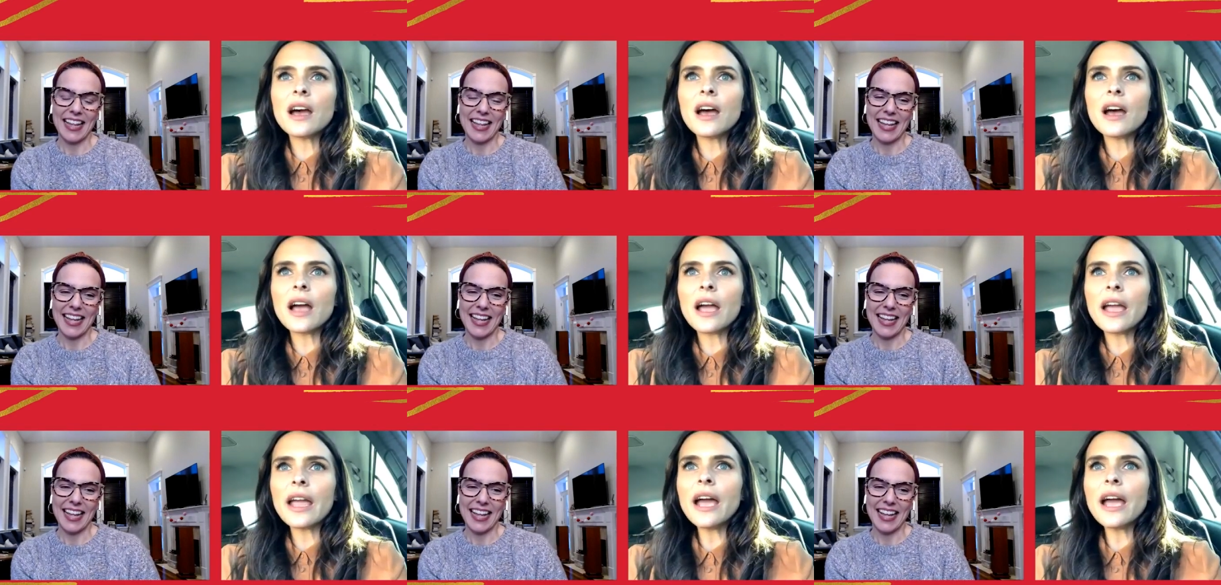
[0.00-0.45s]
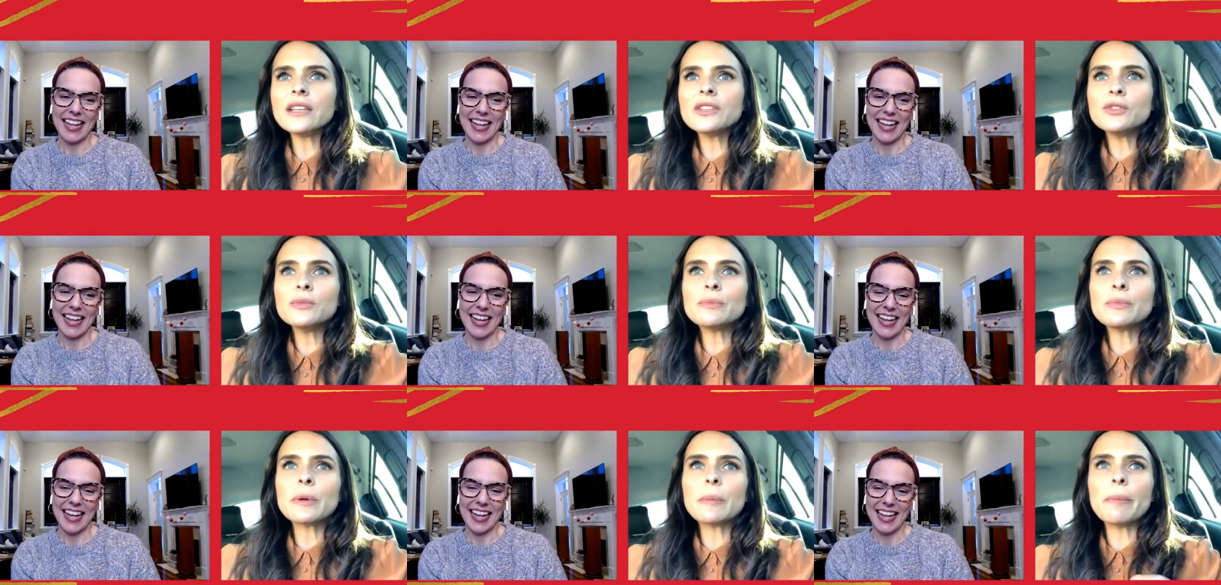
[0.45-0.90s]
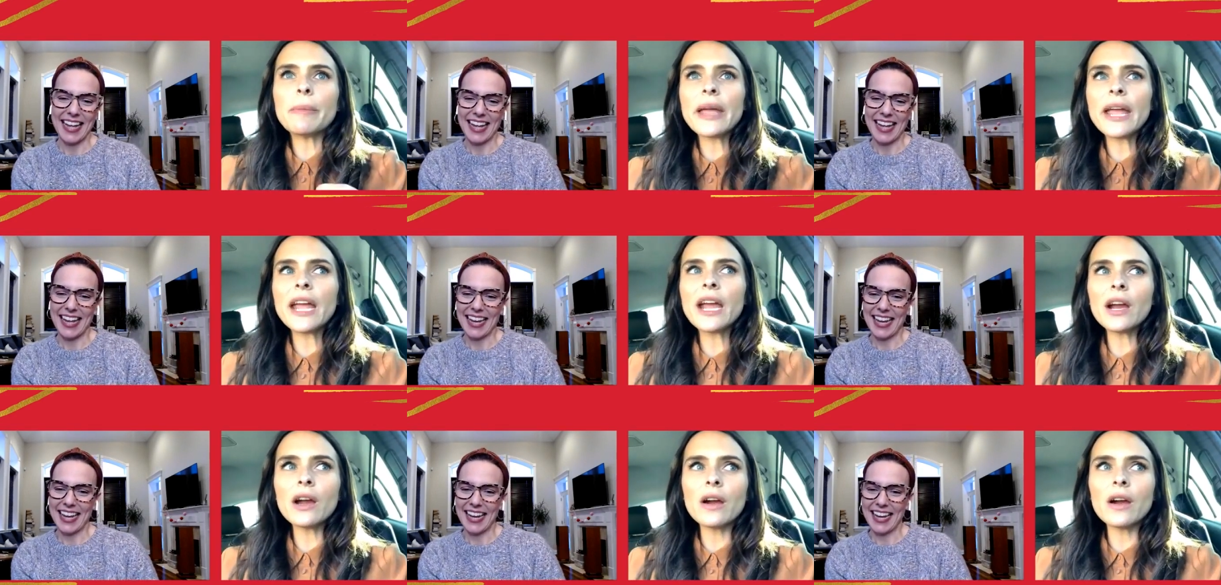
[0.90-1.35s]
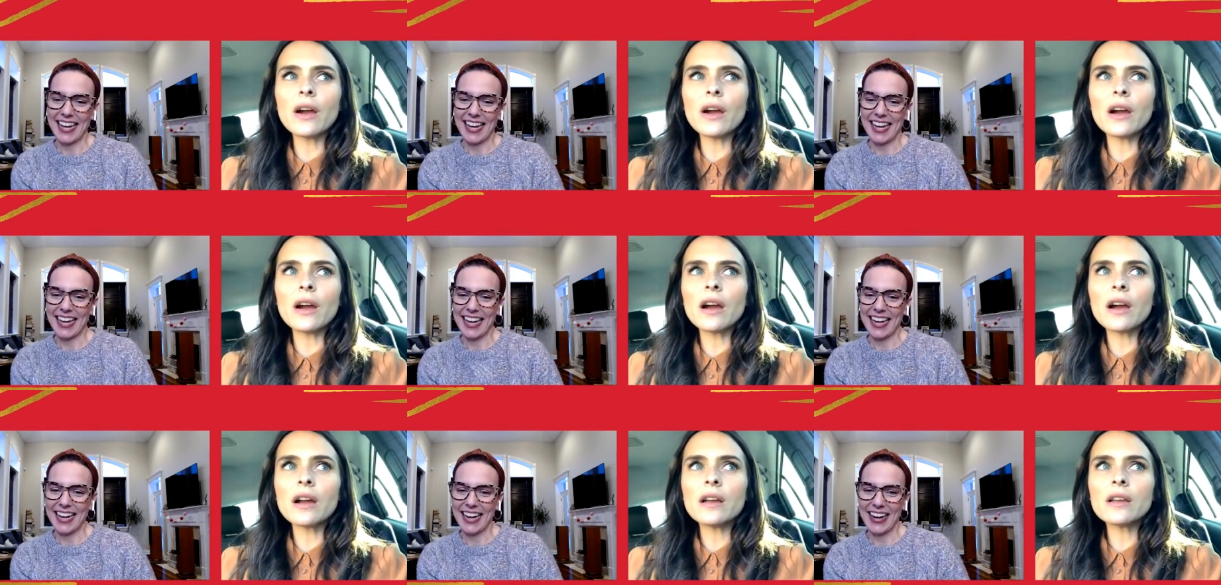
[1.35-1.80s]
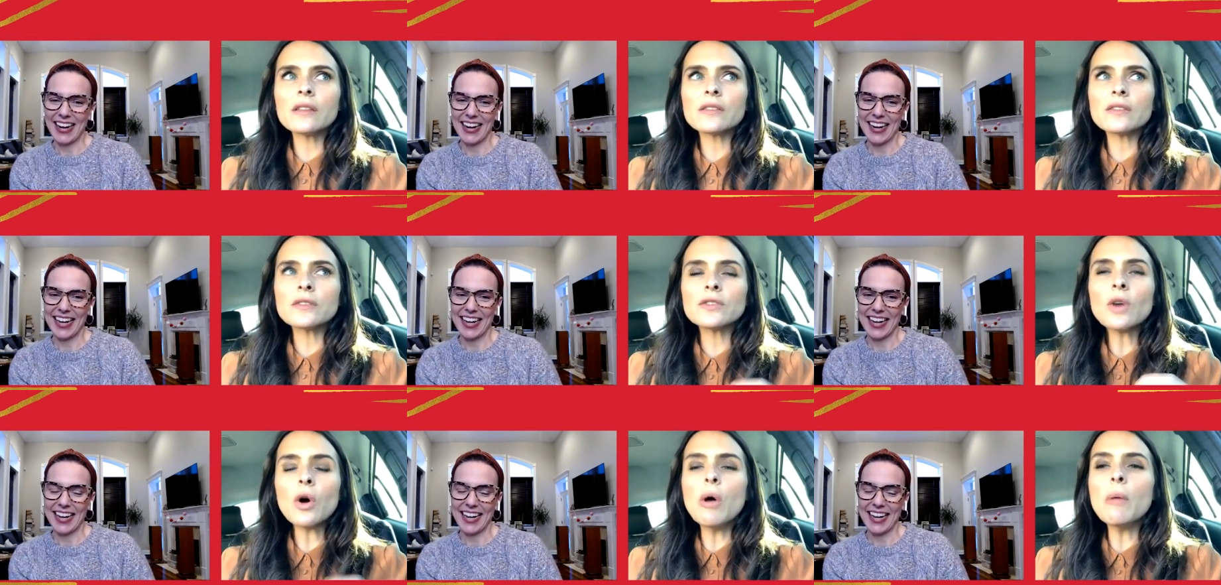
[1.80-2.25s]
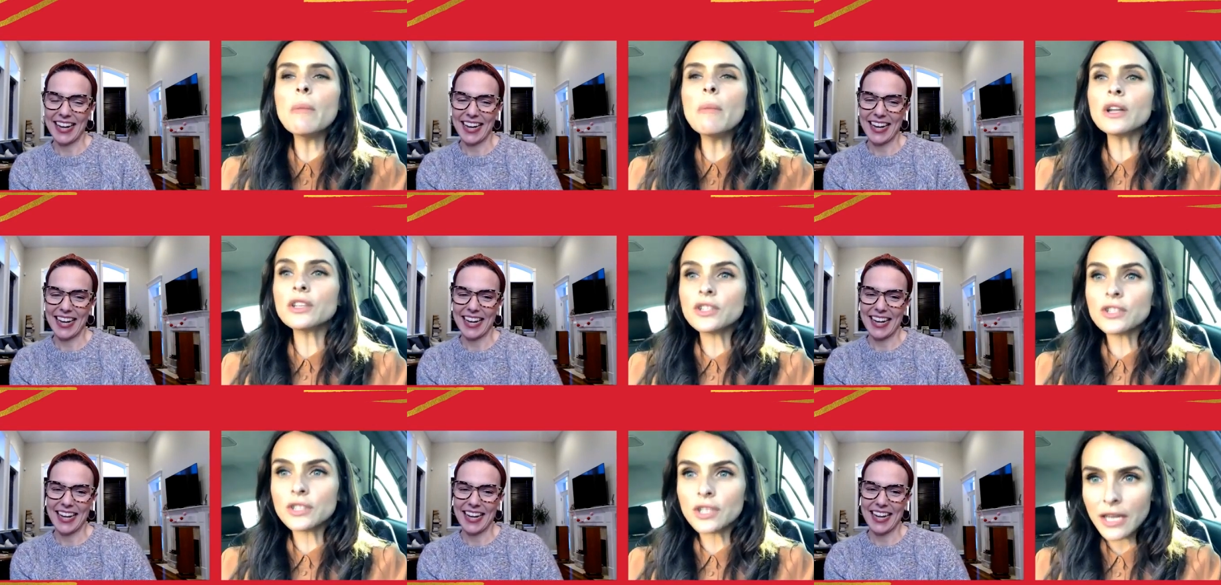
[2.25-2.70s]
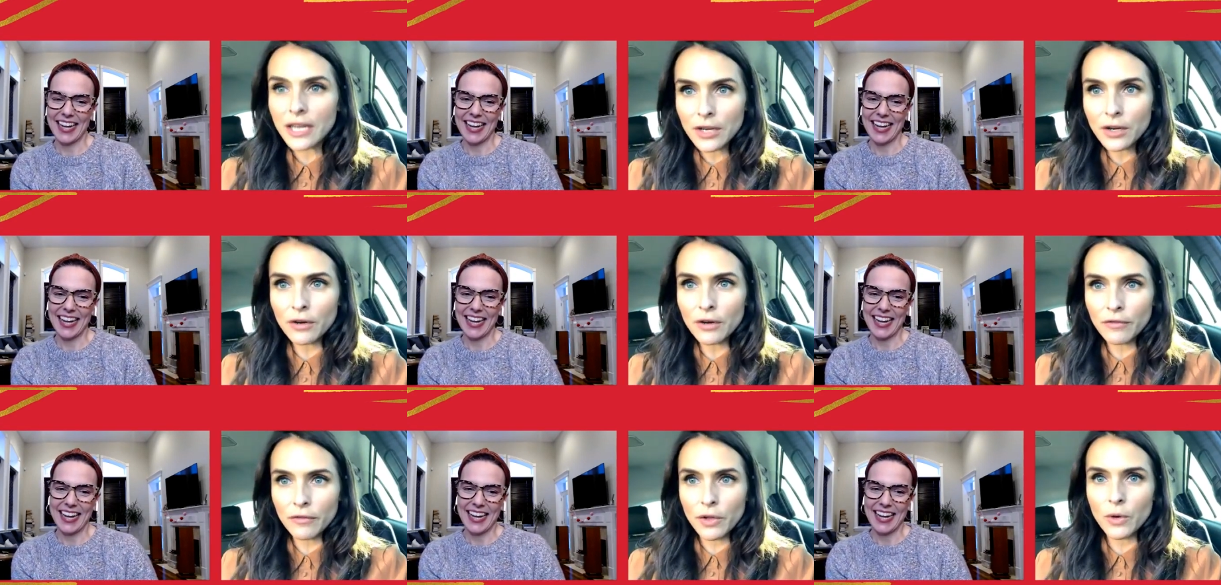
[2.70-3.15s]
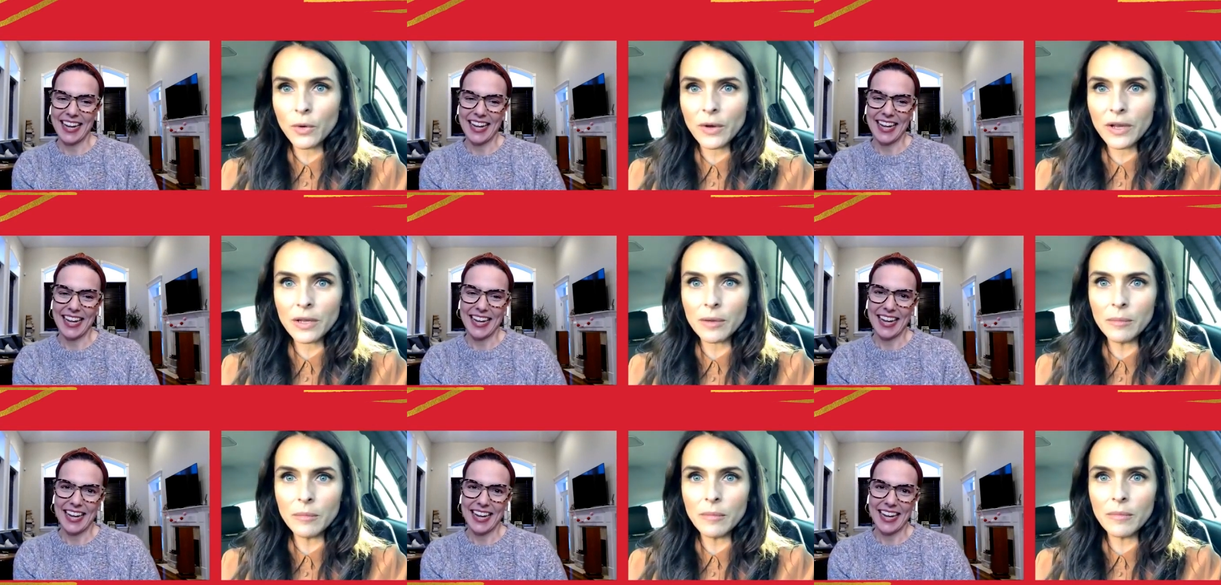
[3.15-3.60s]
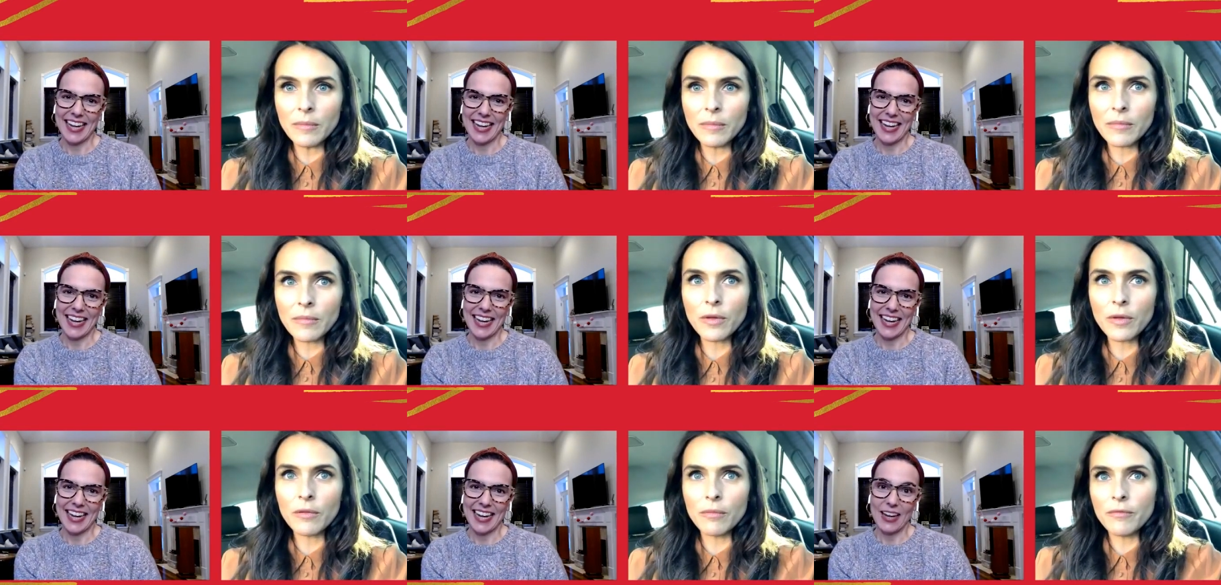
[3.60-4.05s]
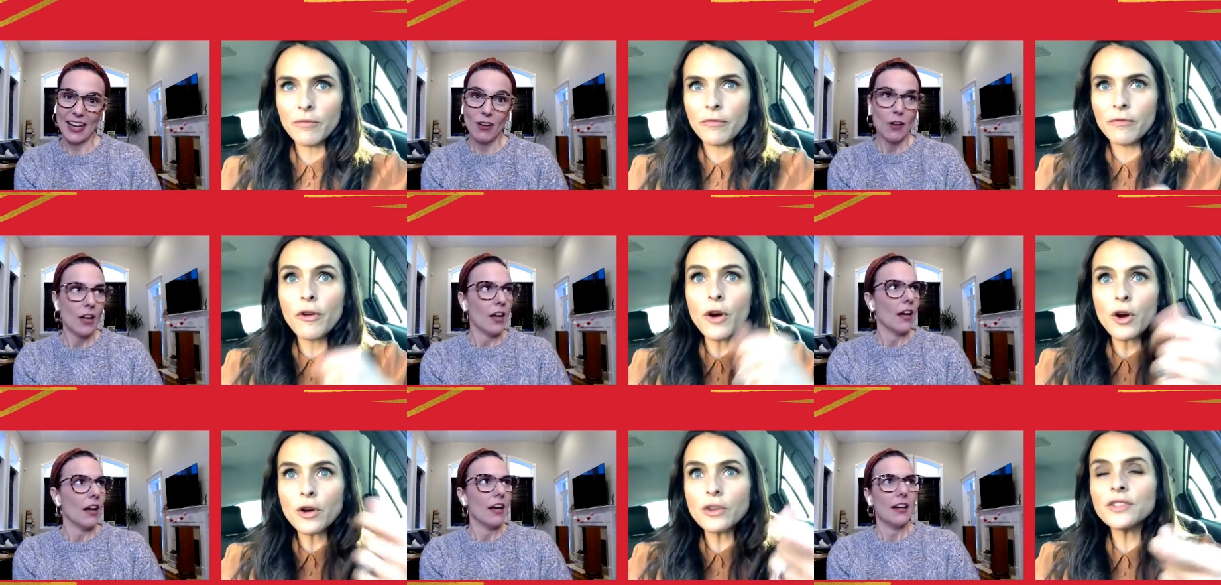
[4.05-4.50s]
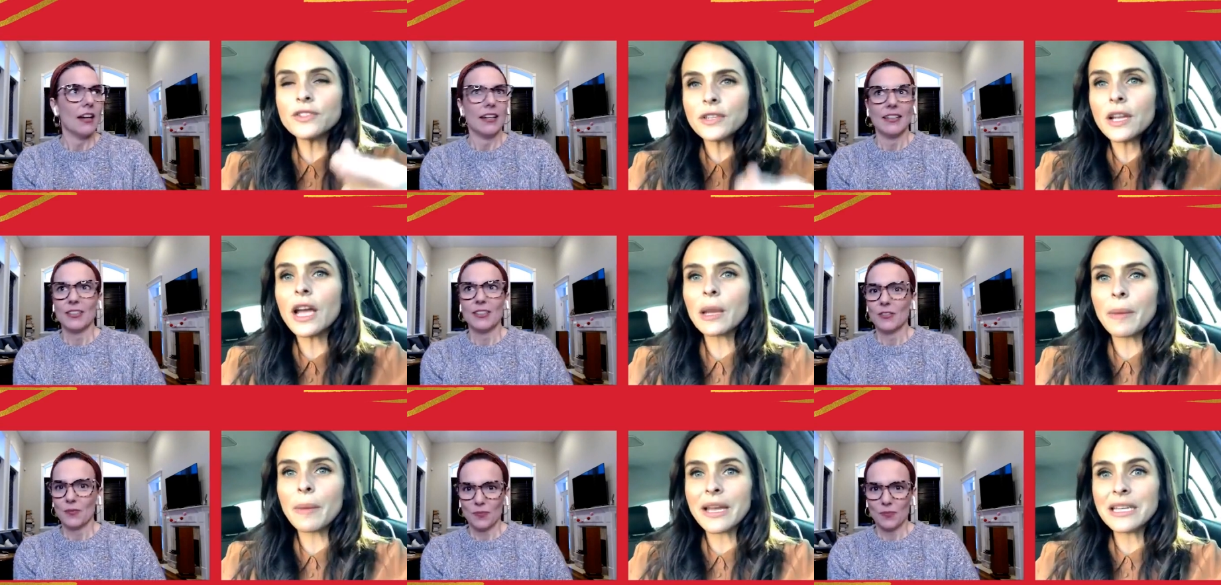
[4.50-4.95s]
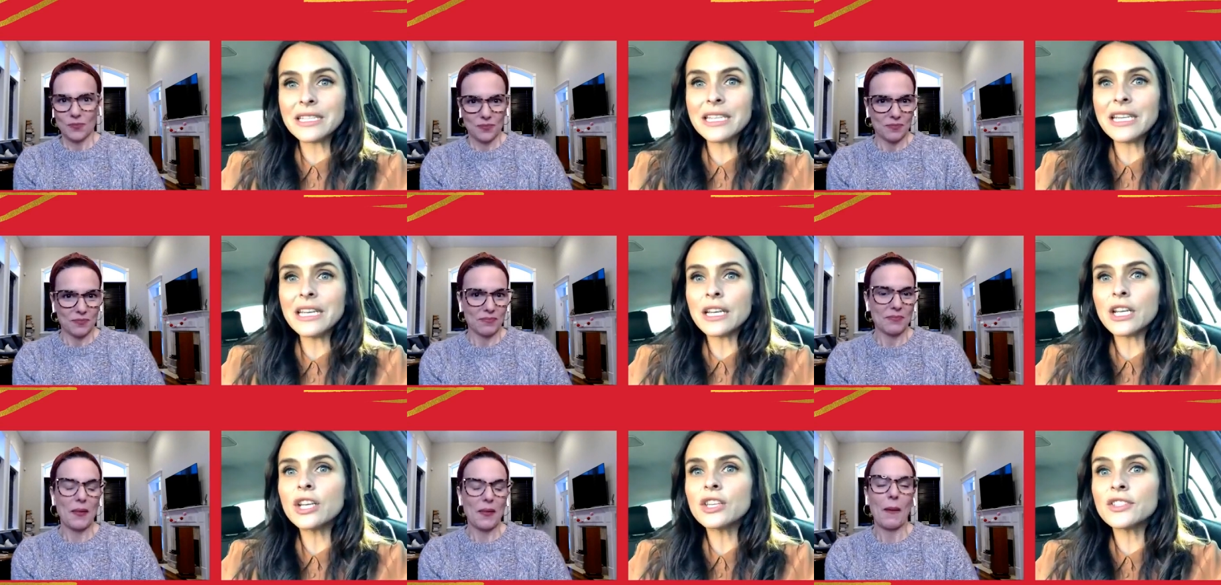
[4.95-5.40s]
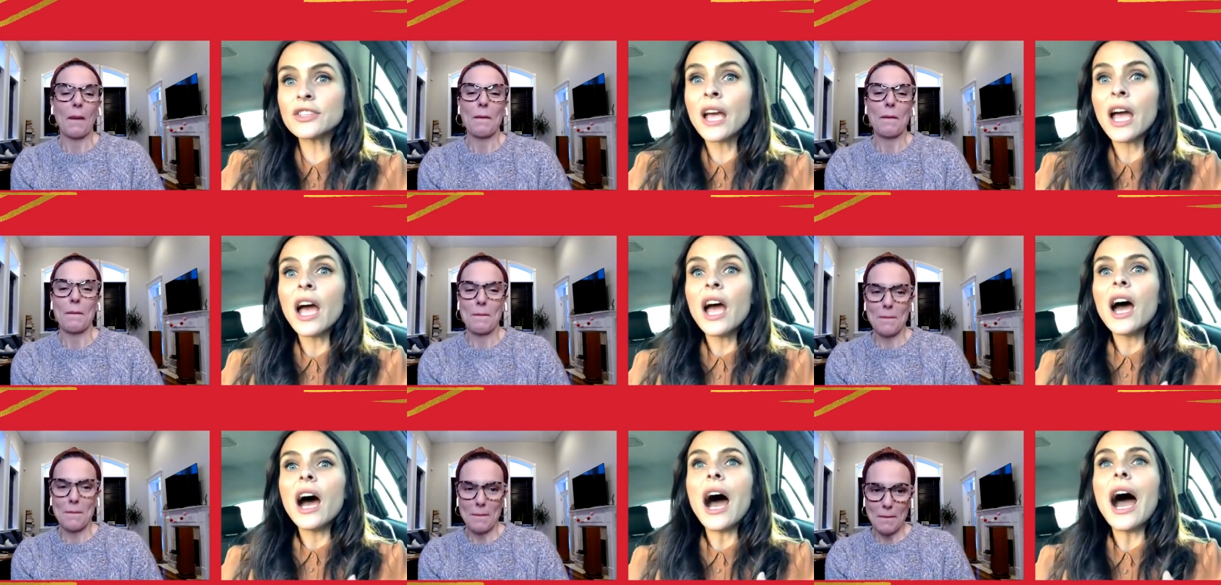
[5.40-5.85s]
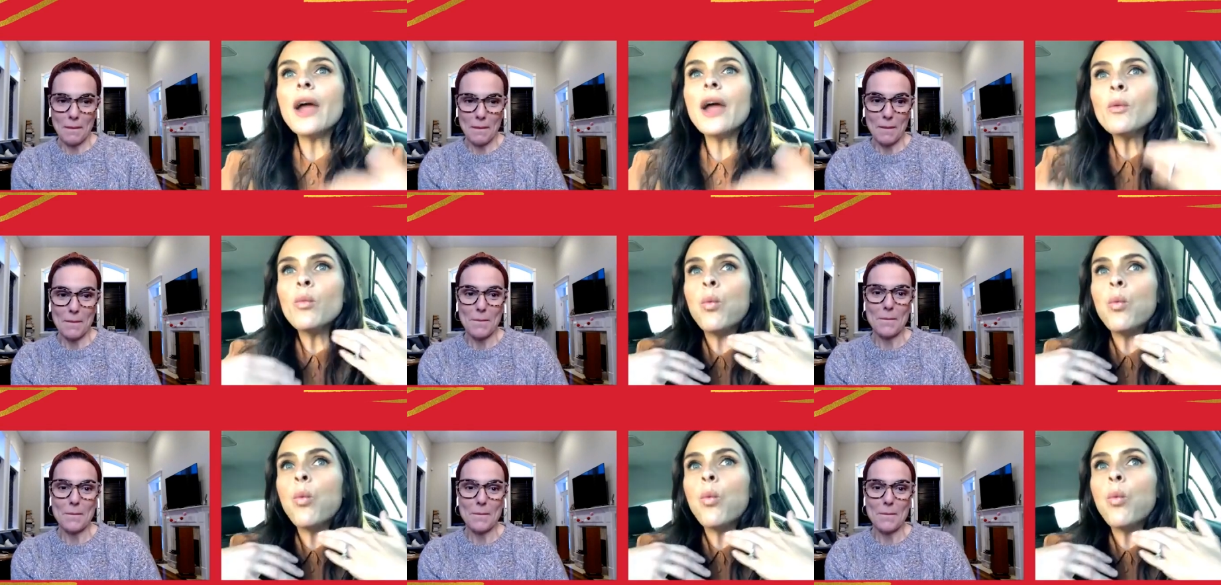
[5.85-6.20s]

Speaker 1: I had to prepare so much to interview him the first time I did because I